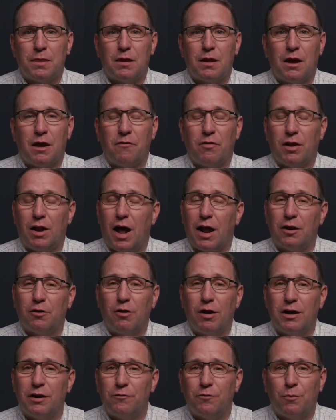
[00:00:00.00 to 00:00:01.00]
I have a lot of
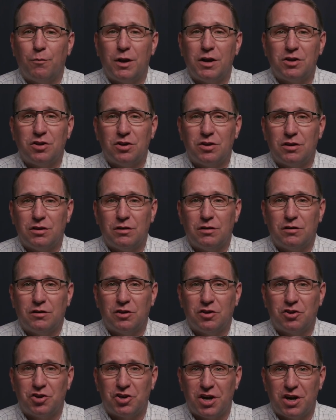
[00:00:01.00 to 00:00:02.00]
great information
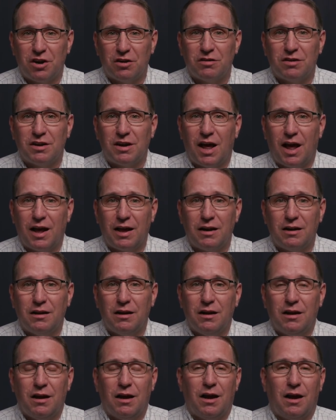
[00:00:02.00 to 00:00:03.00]
to share tonight
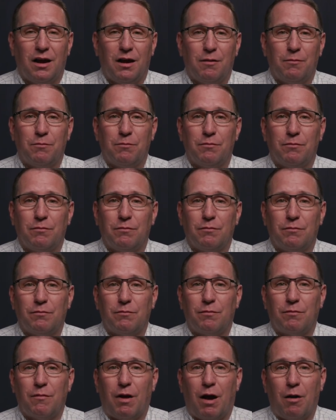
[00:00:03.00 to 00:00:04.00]
um,
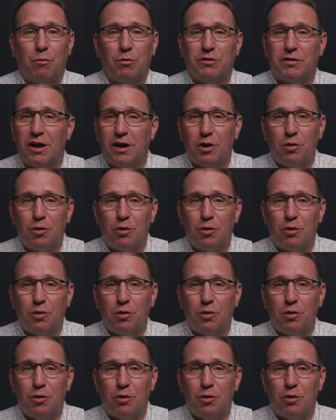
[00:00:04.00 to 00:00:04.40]
I will tell